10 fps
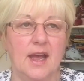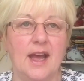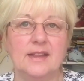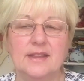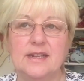
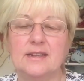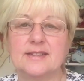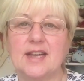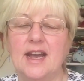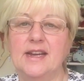a little
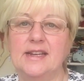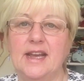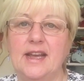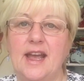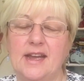tiny
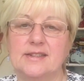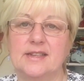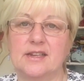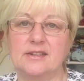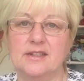
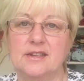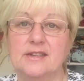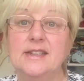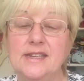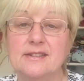hexagon
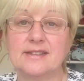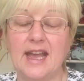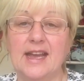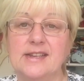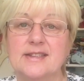needle
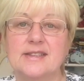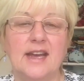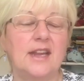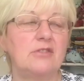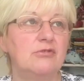case,
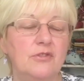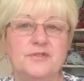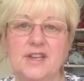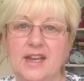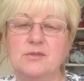and I
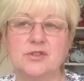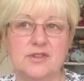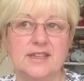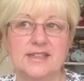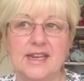loved it. It was
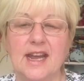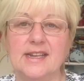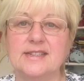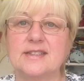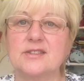really
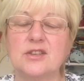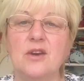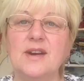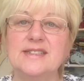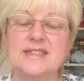nice.
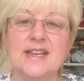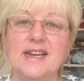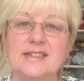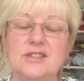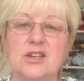So I
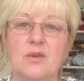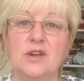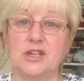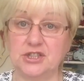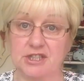decided to go
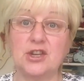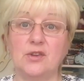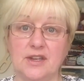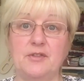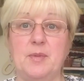on, and she
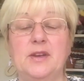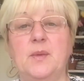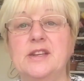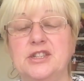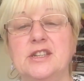told everybody
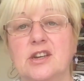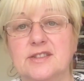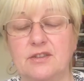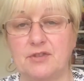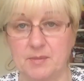where she'd got
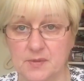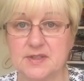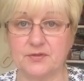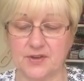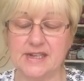it from. It was
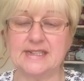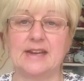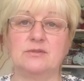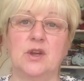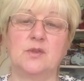a free
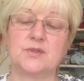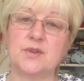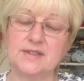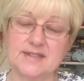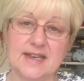download. So
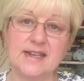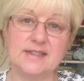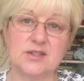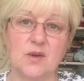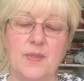I
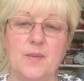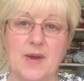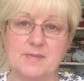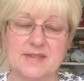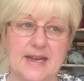decided to go on the
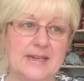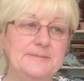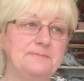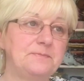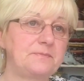website
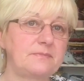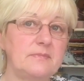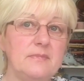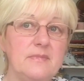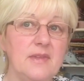
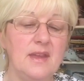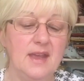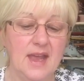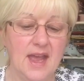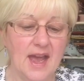
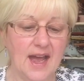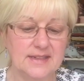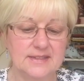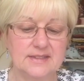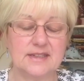
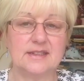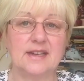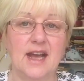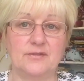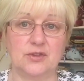and
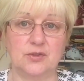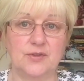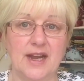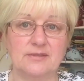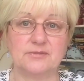have a look
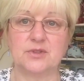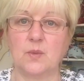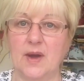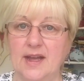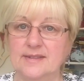round.
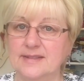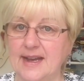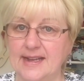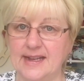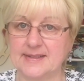Well,
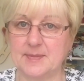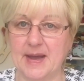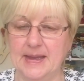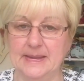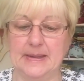I had to
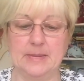buy a little